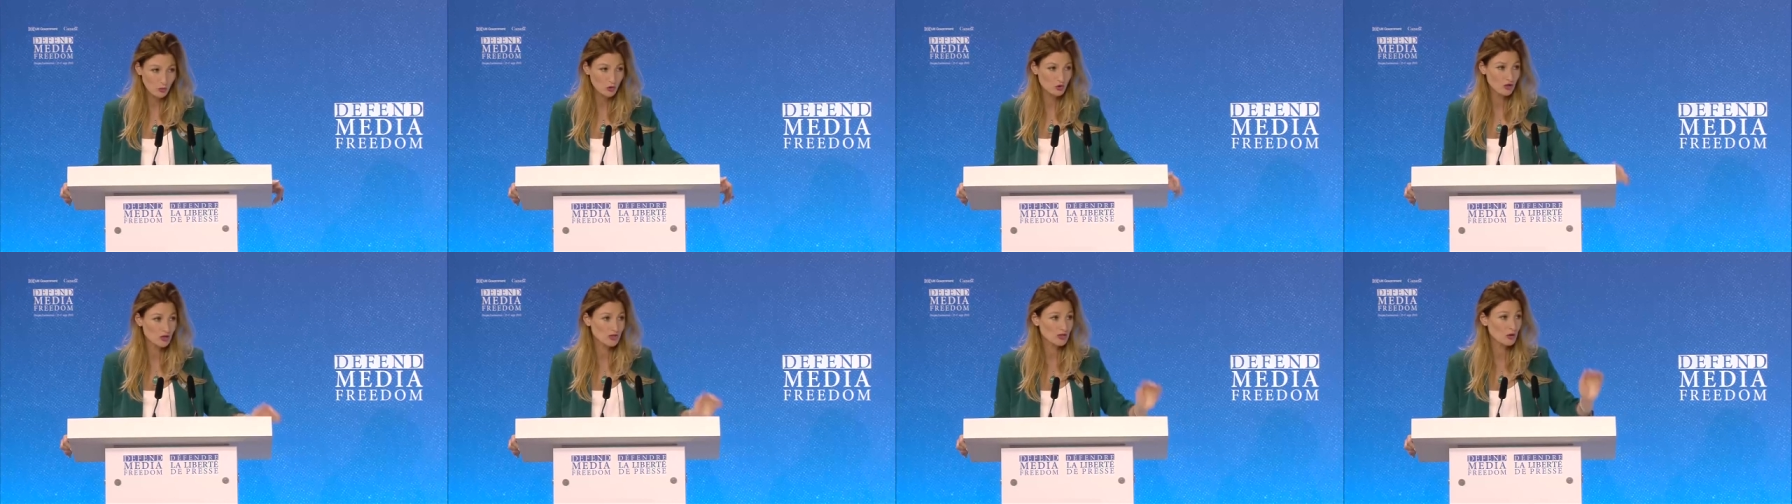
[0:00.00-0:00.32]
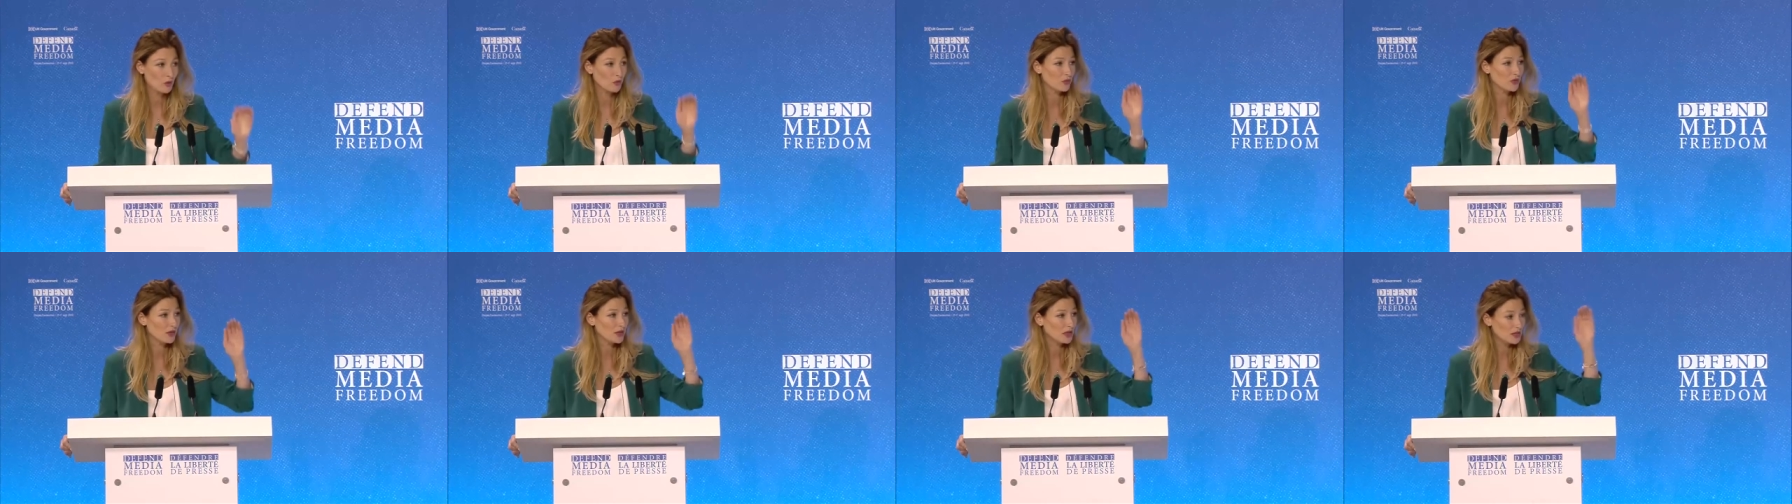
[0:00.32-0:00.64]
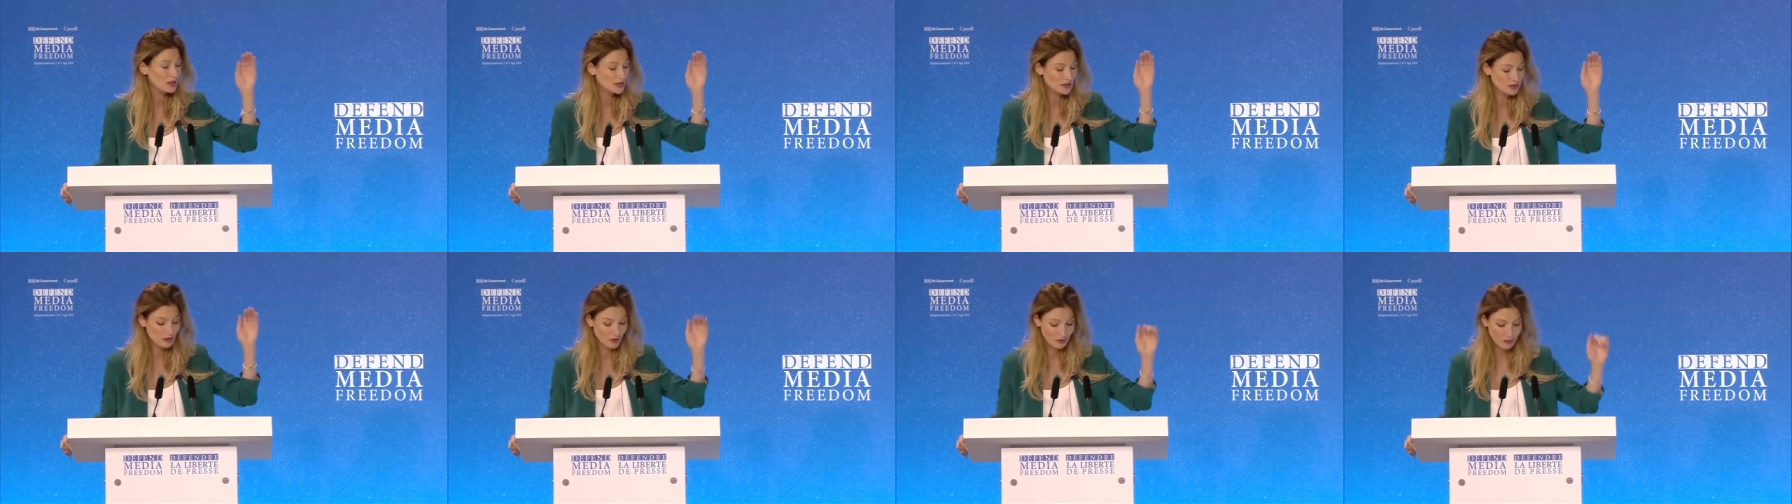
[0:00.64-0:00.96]
which is on the
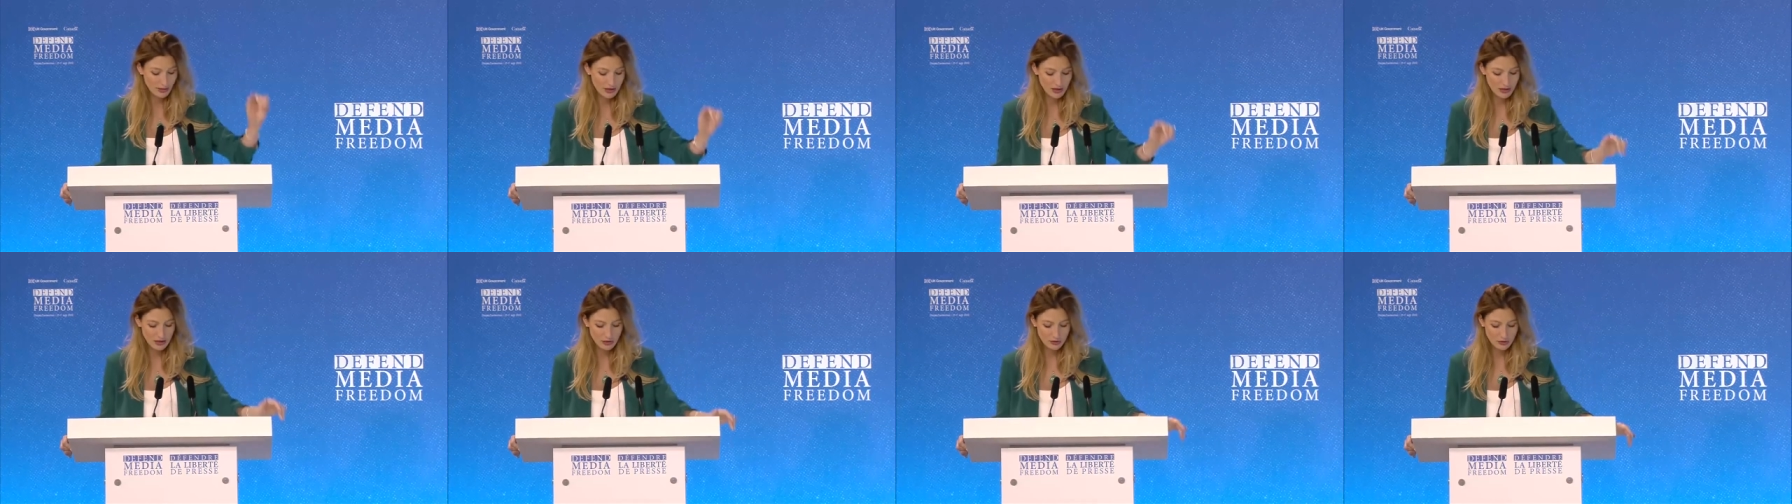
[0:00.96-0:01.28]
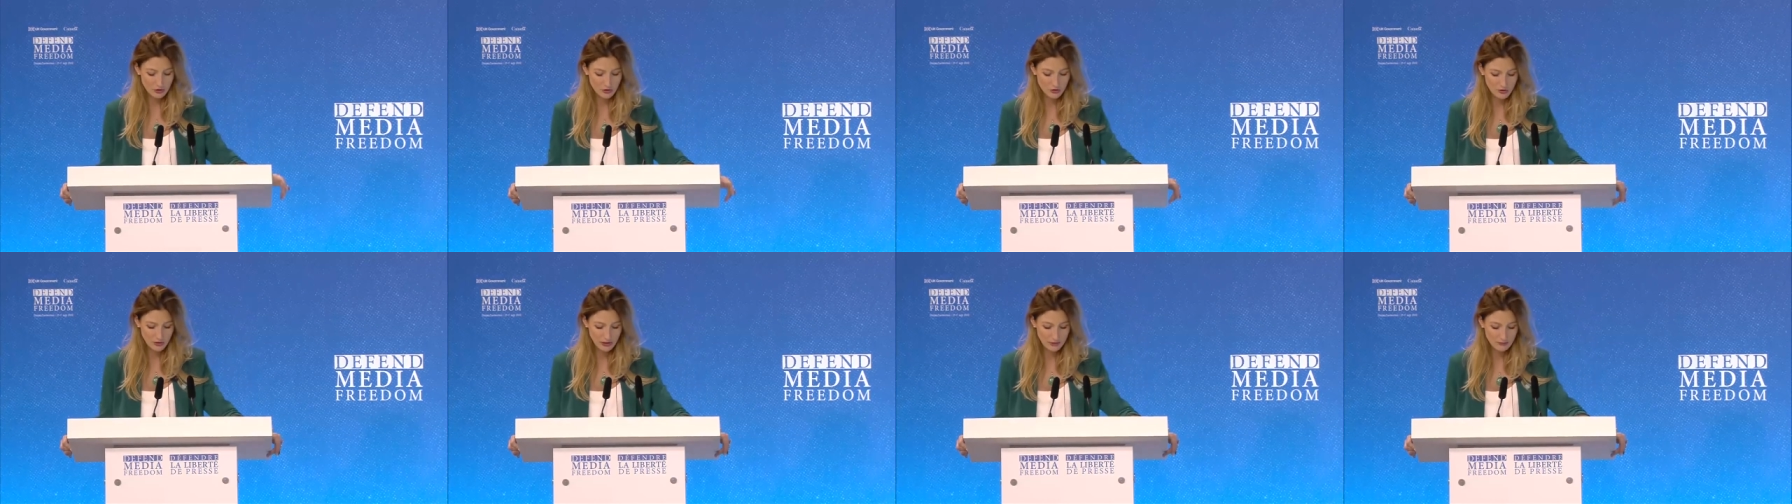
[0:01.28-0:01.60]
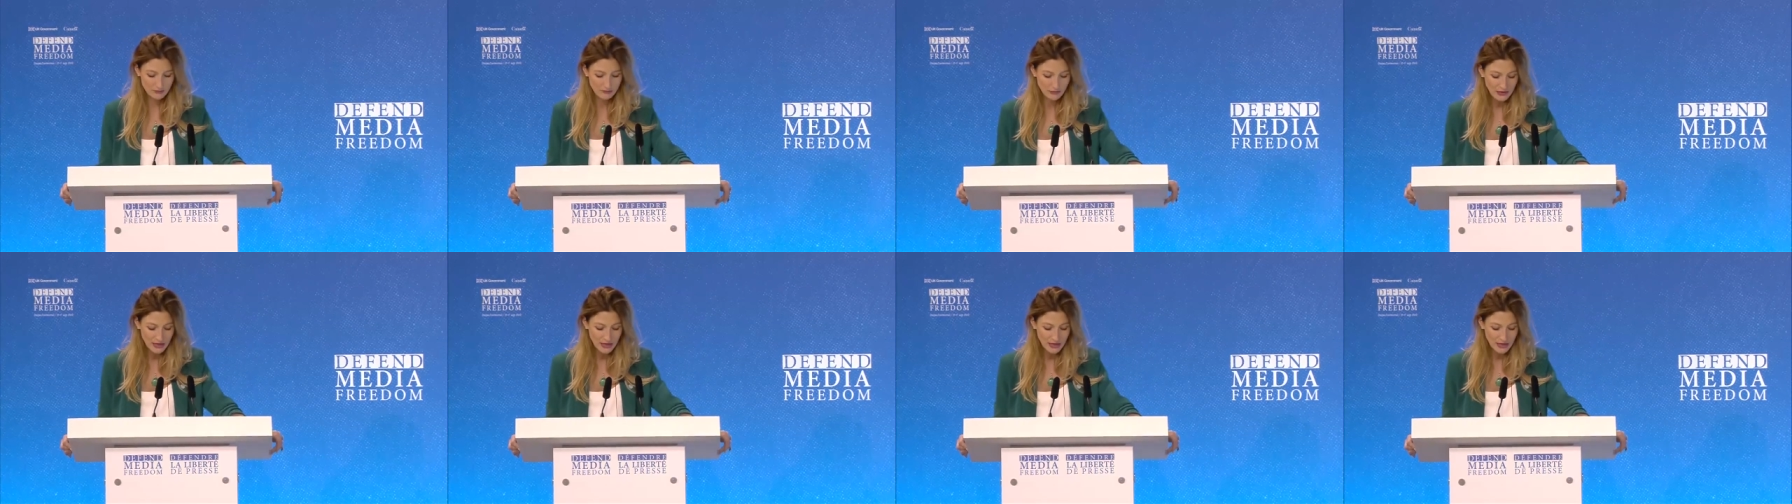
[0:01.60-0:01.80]
east of my country.